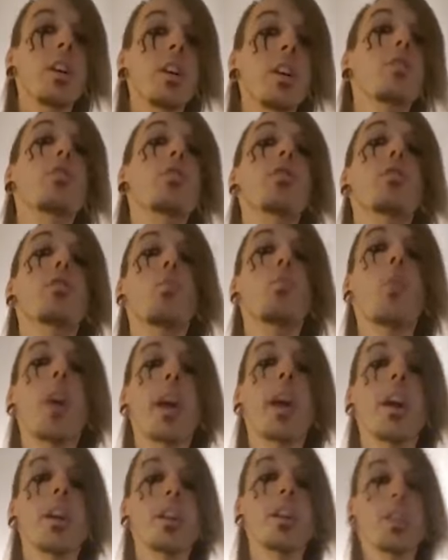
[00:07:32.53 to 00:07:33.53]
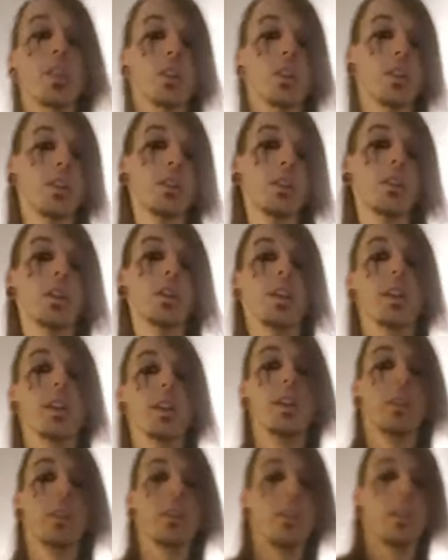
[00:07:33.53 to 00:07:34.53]
You could wear your
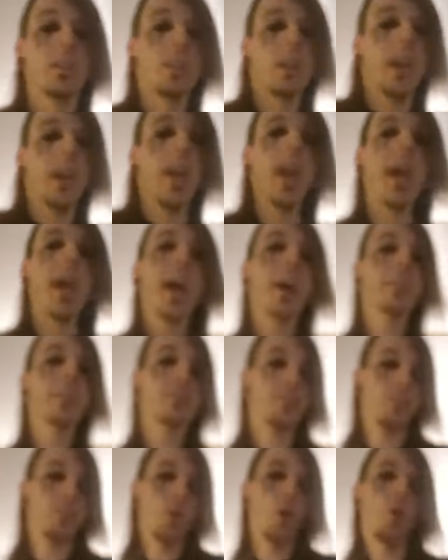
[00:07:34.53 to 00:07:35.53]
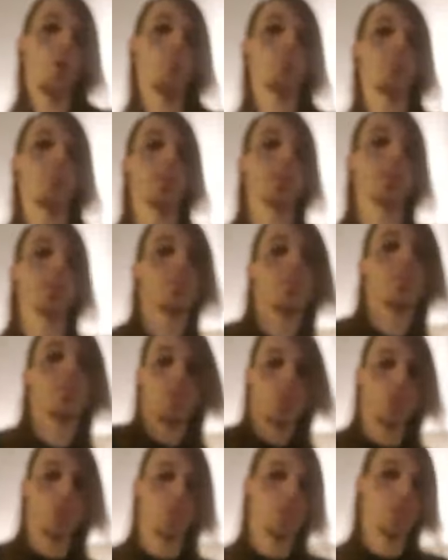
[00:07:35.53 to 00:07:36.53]
half-opened
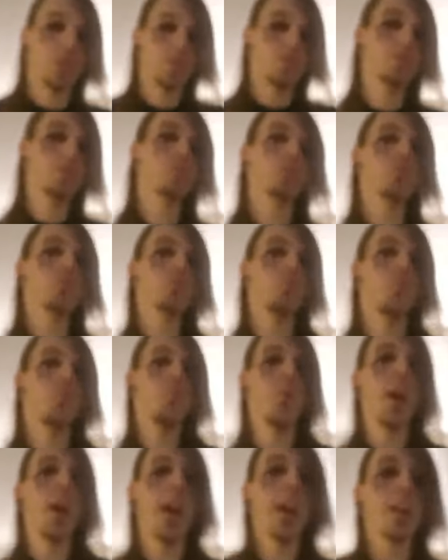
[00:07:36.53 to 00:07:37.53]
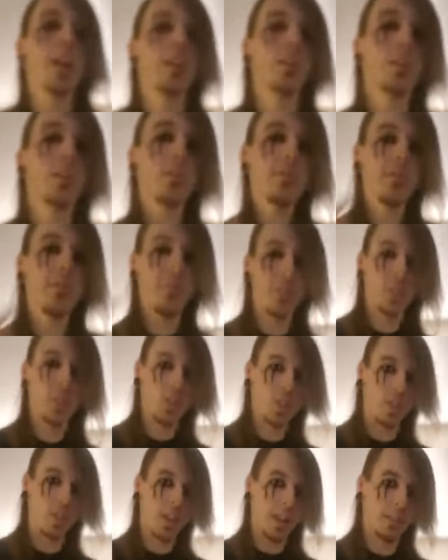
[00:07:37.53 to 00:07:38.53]
shirts. You could wear your
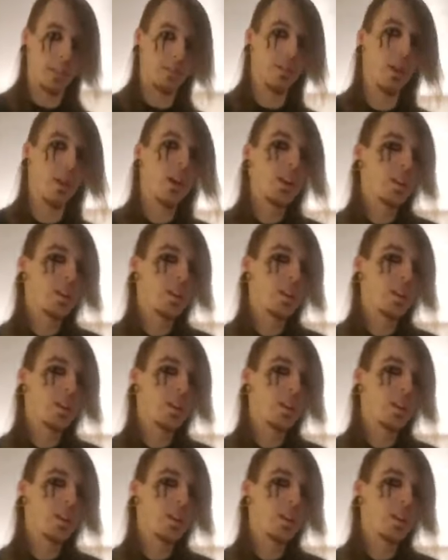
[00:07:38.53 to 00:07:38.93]
fishnets.